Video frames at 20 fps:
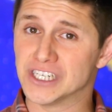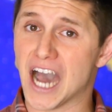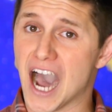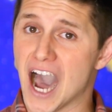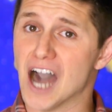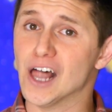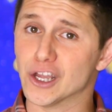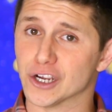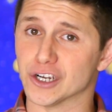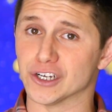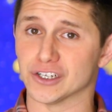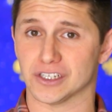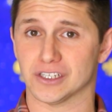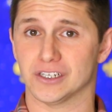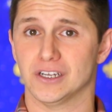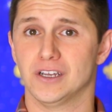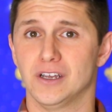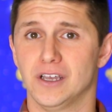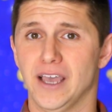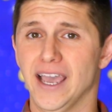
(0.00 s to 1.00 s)

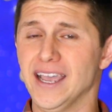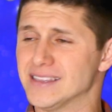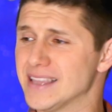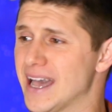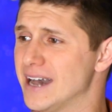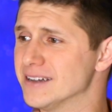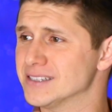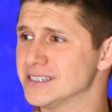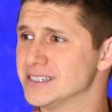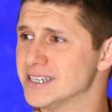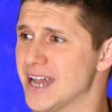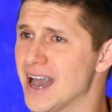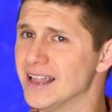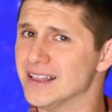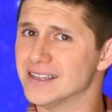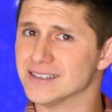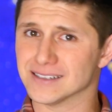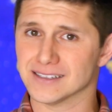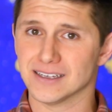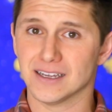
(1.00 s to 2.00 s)

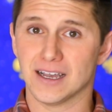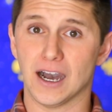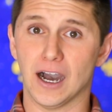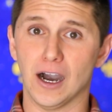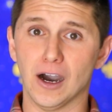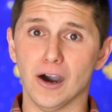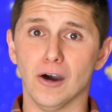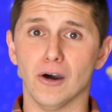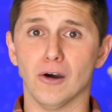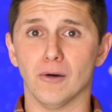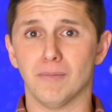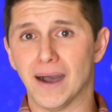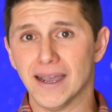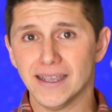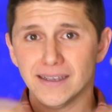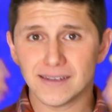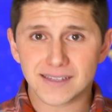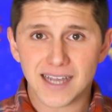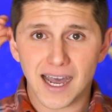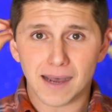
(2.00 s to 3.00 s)
$8,000? Oh, my
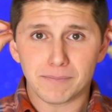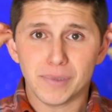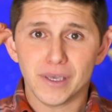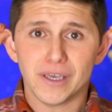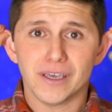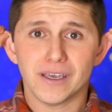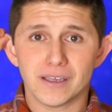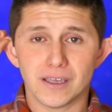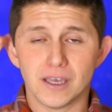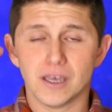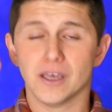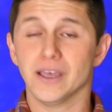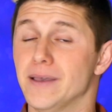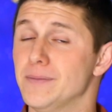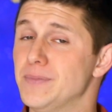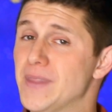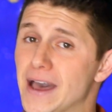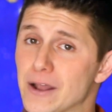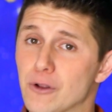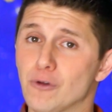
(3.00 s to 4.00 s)
ears got big.
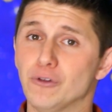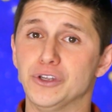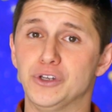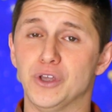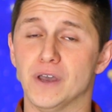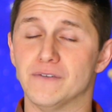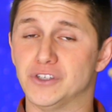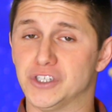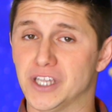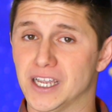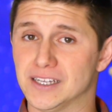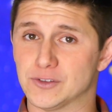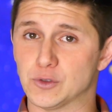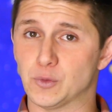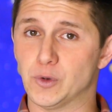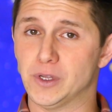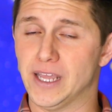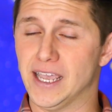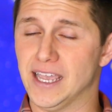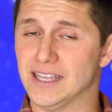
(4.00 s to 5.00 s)
Not only do you have the chance to
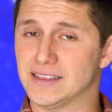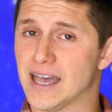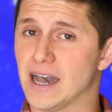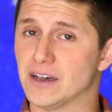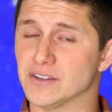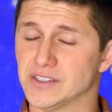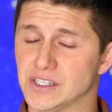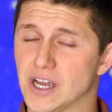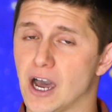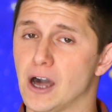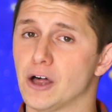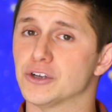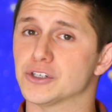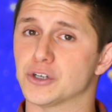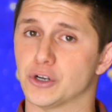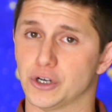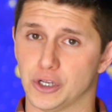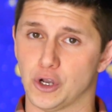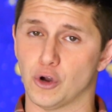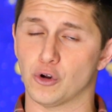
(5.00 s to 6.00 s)
win $8,000
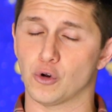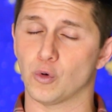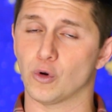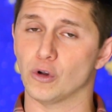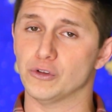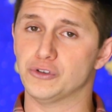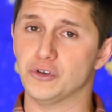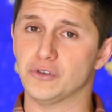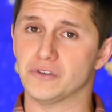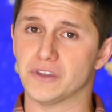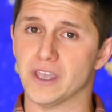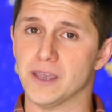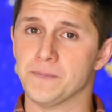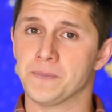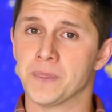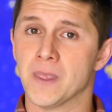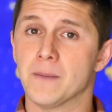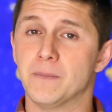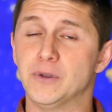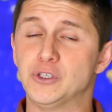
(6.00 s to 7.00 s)
or to go to World Youth Day,
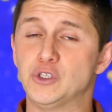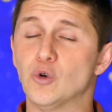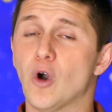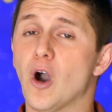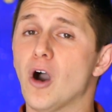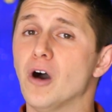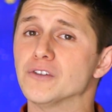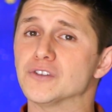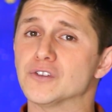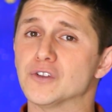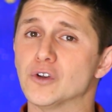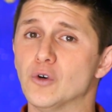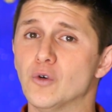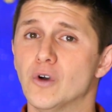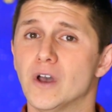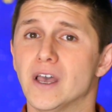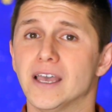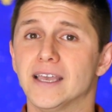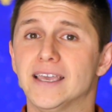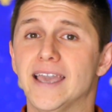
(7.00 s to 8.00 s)
but you also
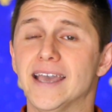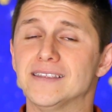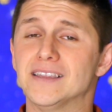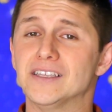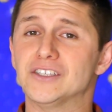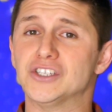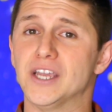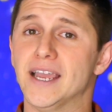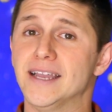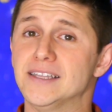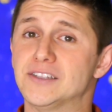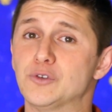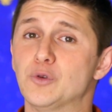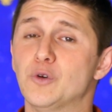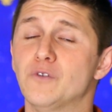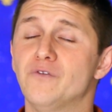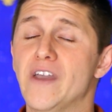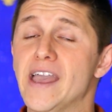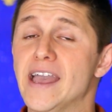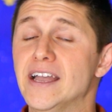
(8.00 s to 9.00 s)
get the chance to
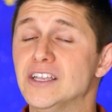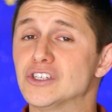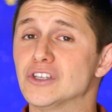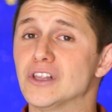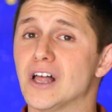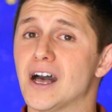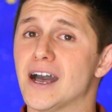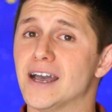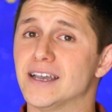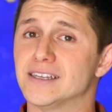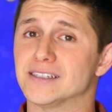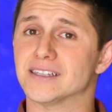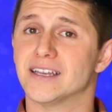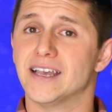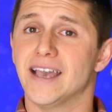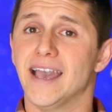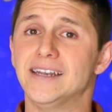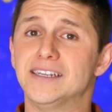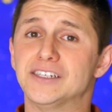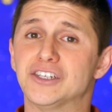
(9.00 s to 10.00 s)
evangelize
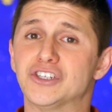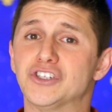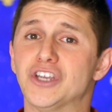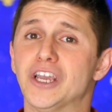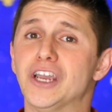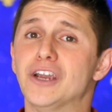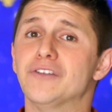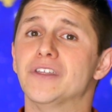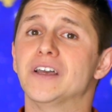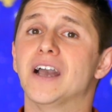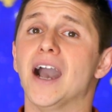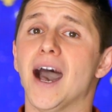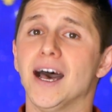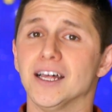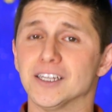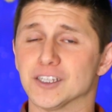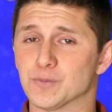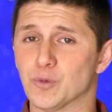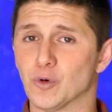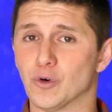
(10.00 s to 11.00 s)
and to share the
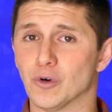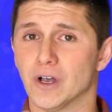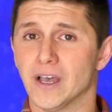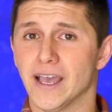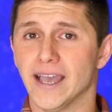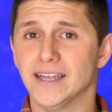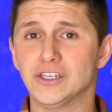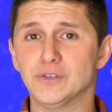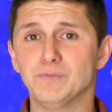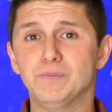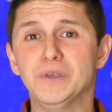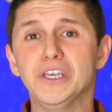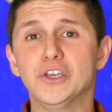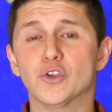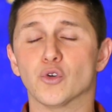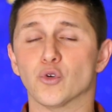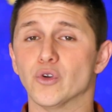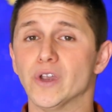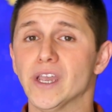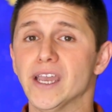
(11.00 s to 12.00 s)
gospel and to be
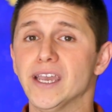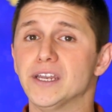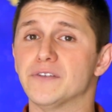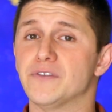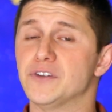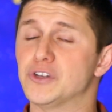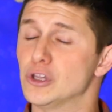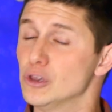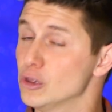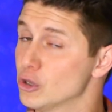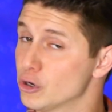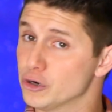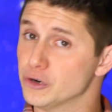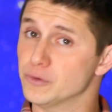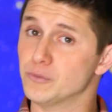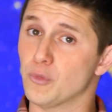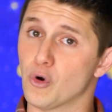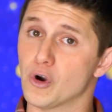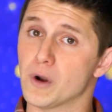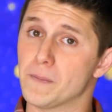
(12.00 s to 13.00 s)
creative and to
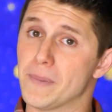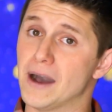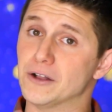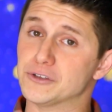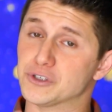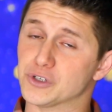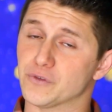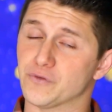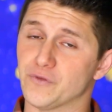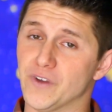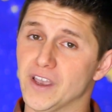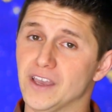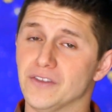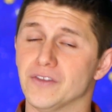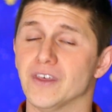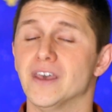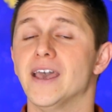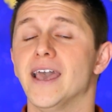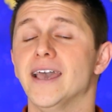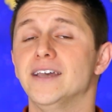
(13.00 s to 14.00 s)
learn more about your faith
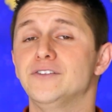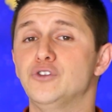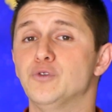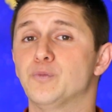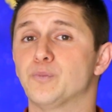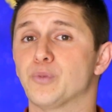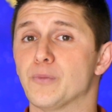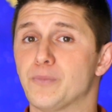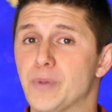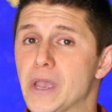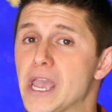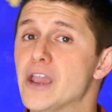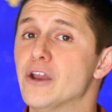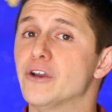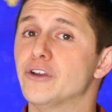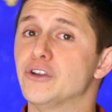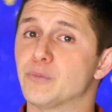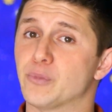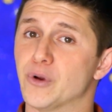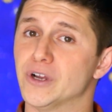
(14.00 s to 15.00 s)
as you prepare
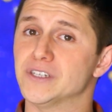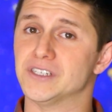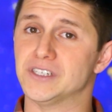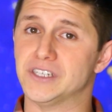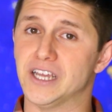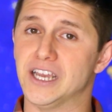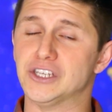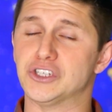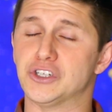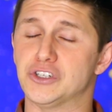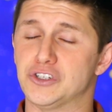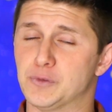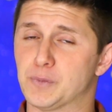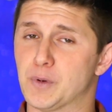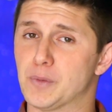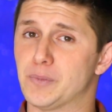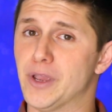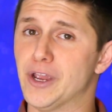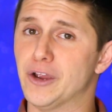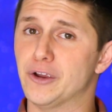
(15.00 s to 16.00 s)
your presentation, as you
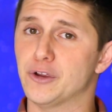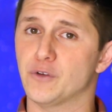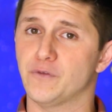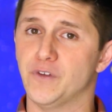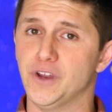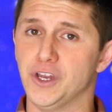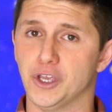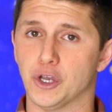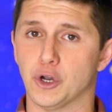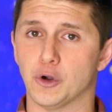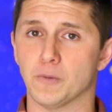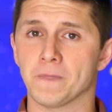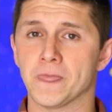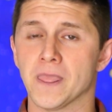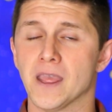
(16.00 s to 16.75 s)
prepare your video.